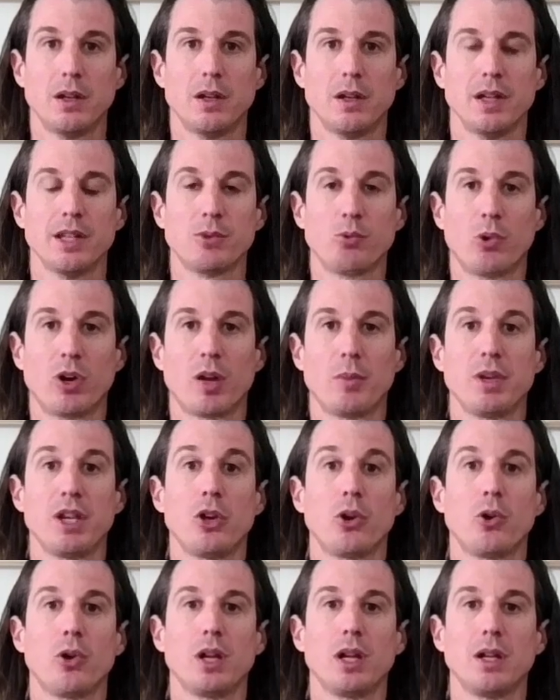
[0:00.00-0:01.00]
Is what I'm
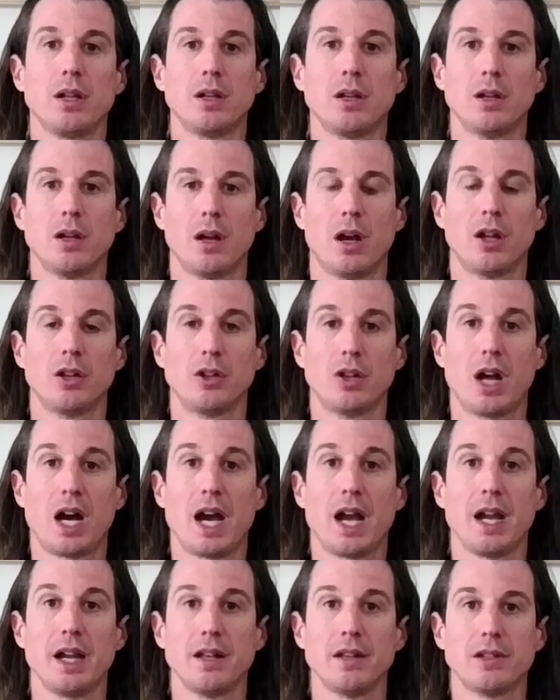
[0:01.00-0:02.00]
hearing
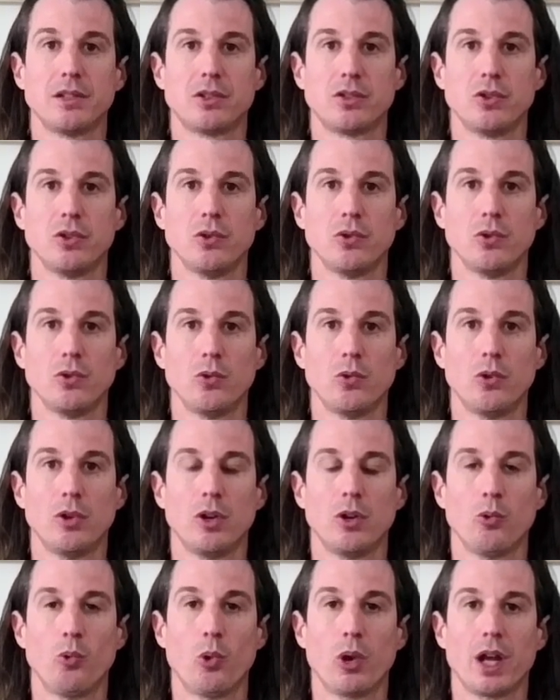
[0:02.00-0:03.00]
aligned to
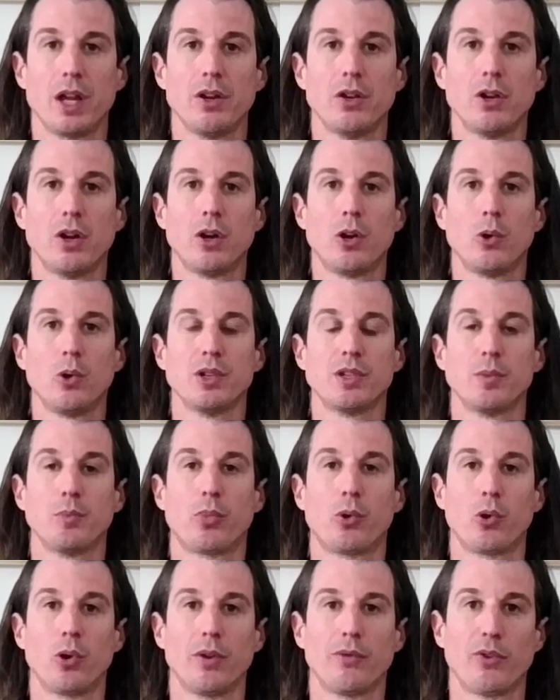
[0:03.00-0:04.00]
what I know is
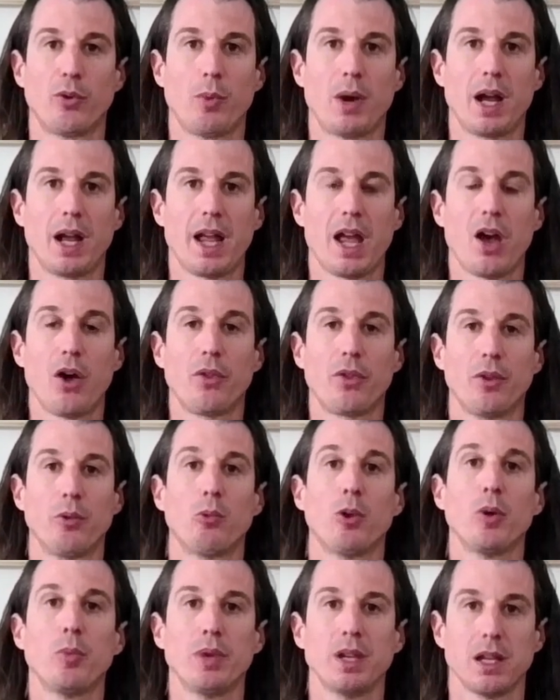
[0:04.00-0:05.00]
important for my health and
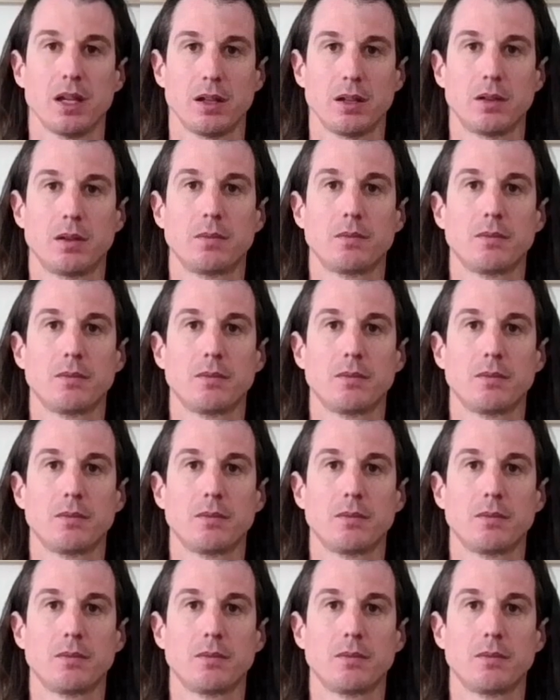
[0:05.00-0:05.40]
well-being?